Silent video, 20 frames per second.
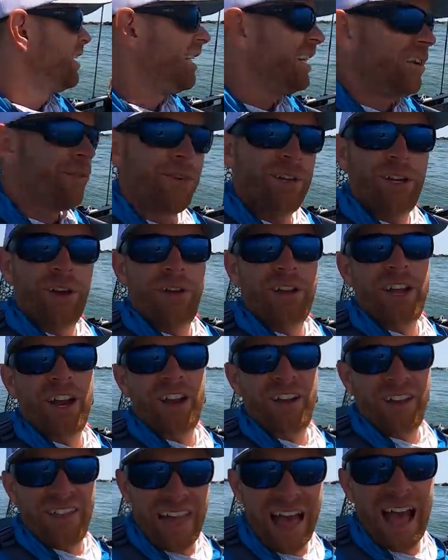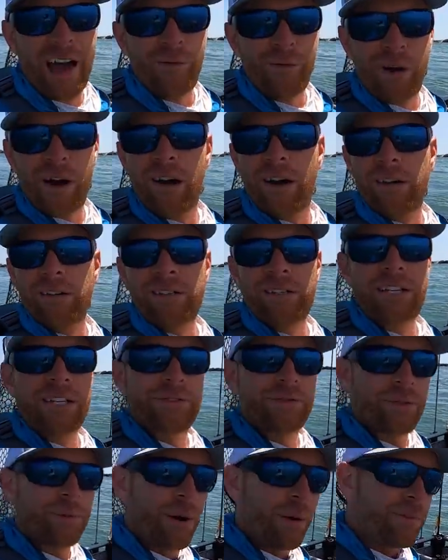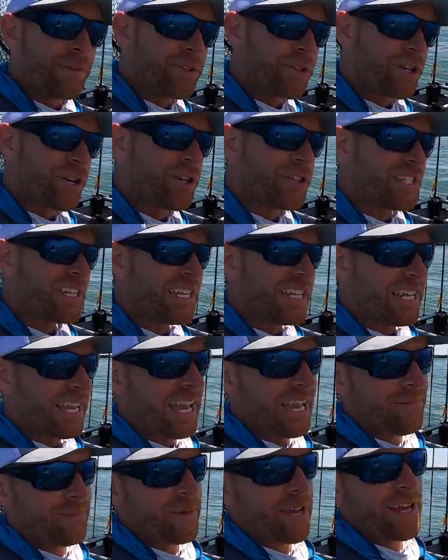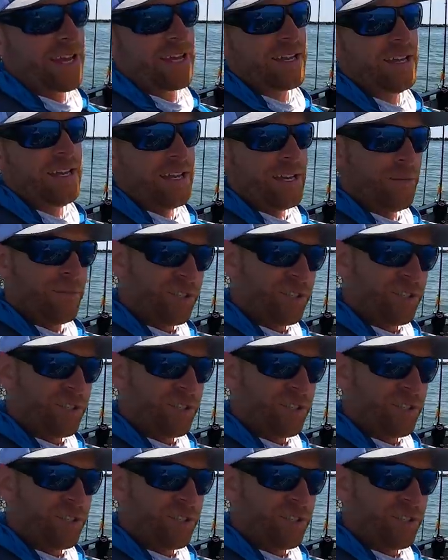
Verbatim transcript: He didn't really know the area that well. He's from up in Jersey, Cape May.